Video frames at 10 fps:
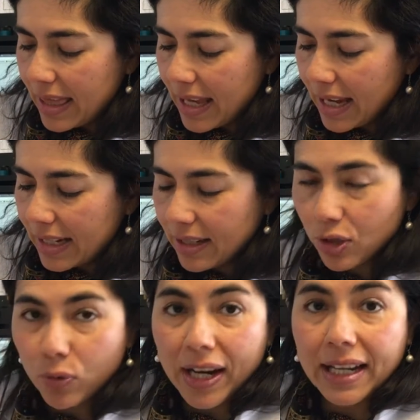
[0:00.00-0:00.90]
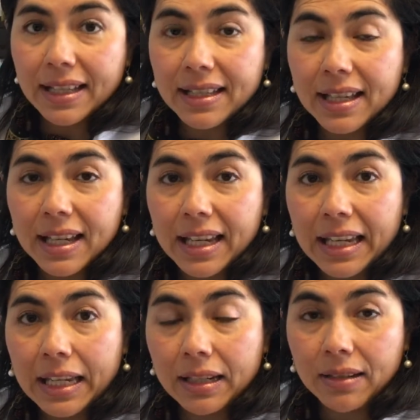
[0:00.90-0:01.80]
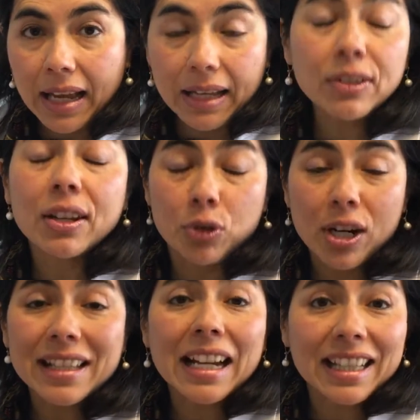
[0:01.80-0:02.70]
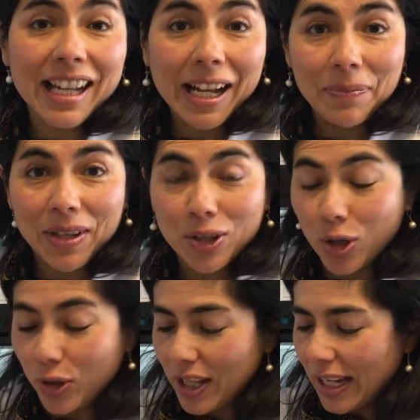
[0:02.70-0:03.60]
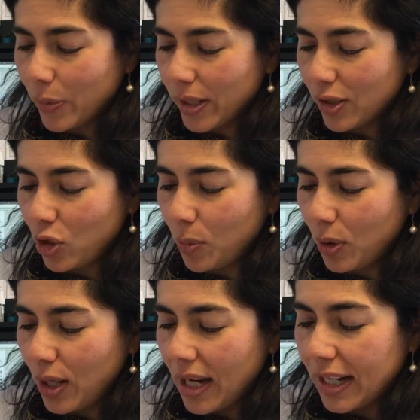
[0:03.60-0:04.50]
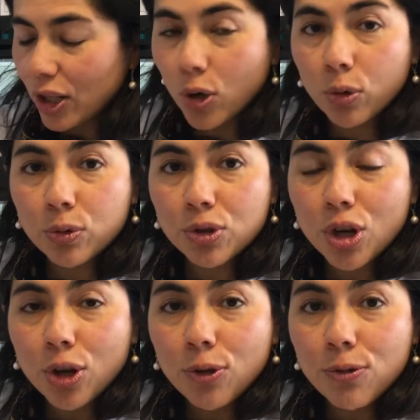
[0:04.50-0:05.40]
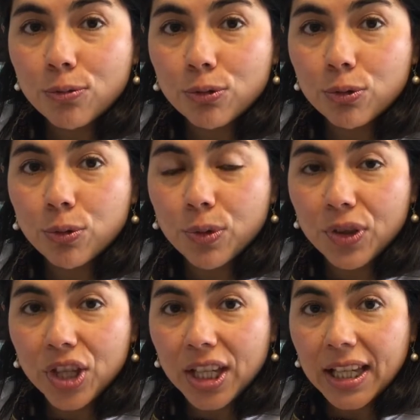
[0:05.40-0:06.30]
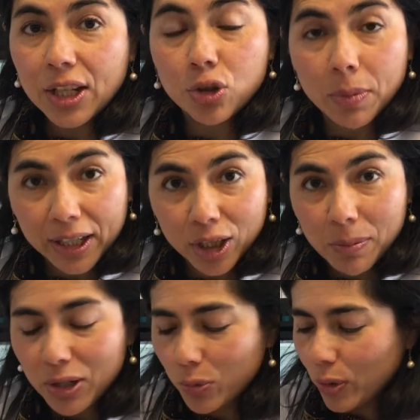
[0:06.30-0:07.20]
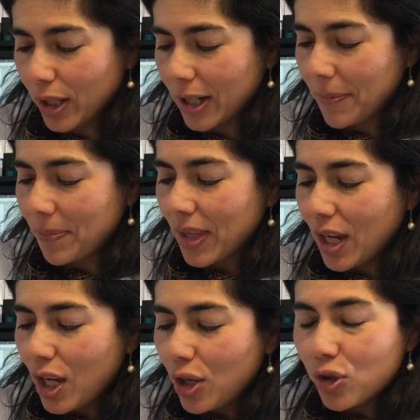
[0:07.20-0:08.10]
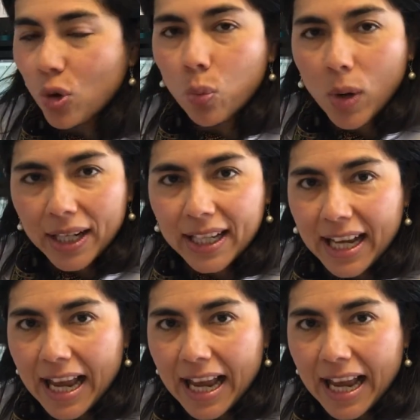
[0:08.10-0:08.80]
that drains out of the eye. That's called the aqueous humor, and it goes through the trabecular meshwork. So what can